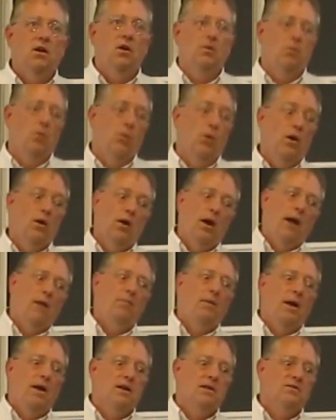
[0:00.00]
And why do I
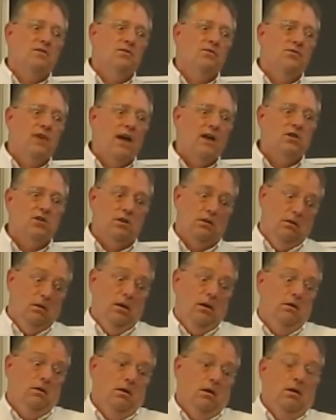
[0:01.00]
have my infection?
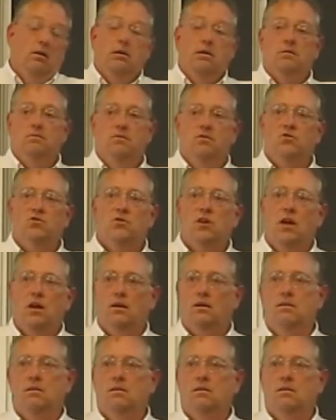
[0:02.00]
I don't know. You're sick.